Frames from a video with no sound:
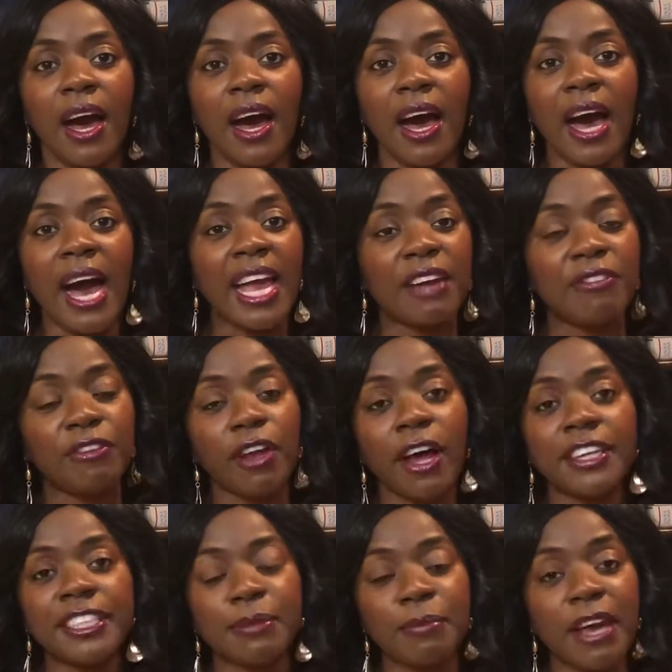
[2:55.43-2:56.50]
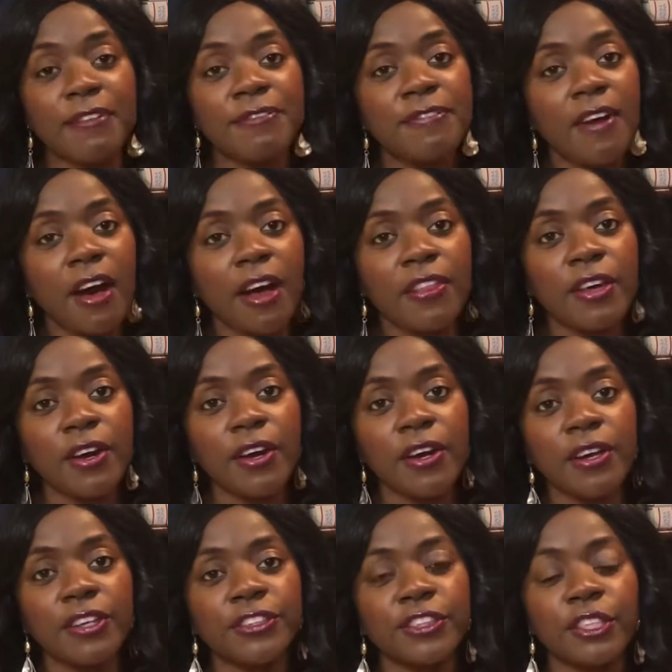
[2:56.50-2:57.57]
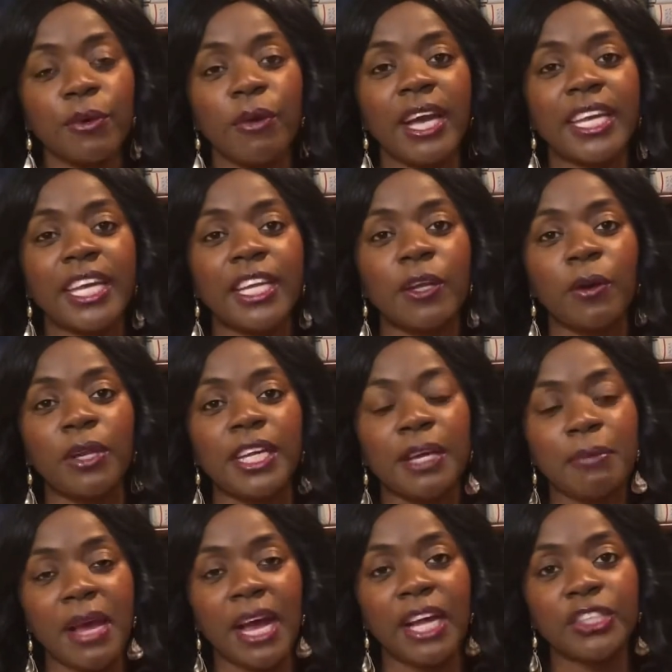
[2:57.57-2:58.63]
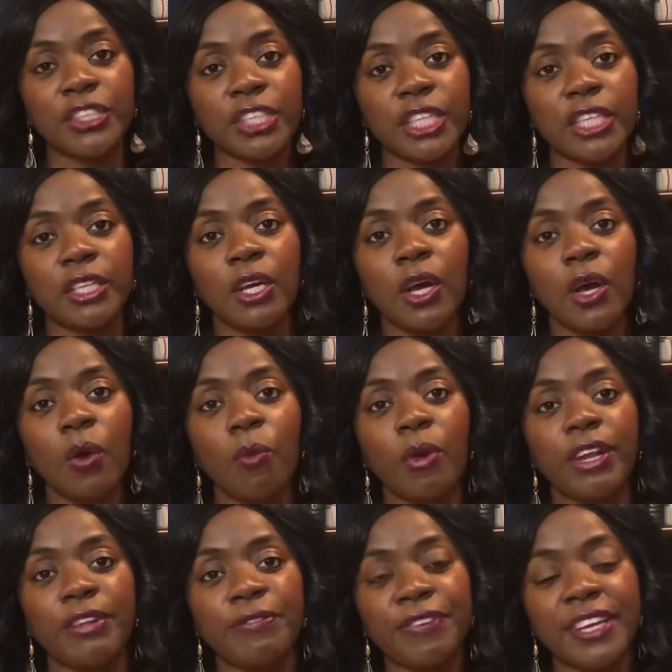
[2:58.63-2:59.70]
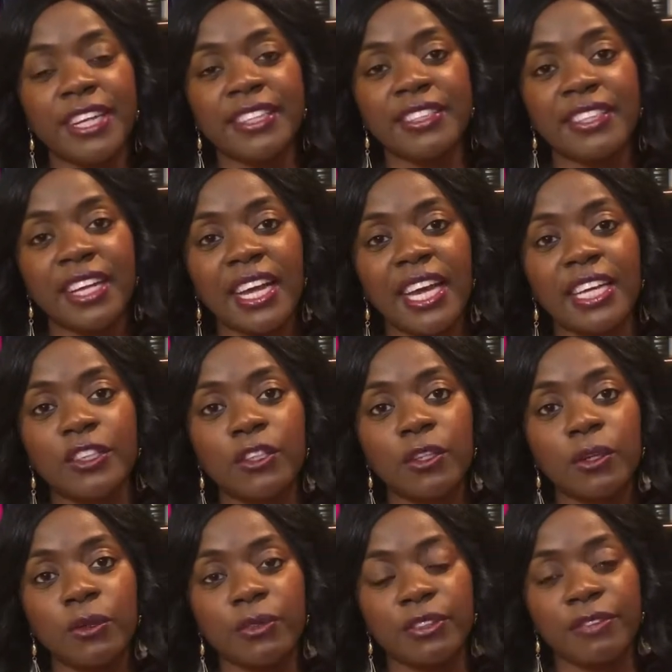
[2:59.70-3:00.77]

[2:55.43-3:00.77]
"I have lost my father, so I can only imagine what it feels like to lose a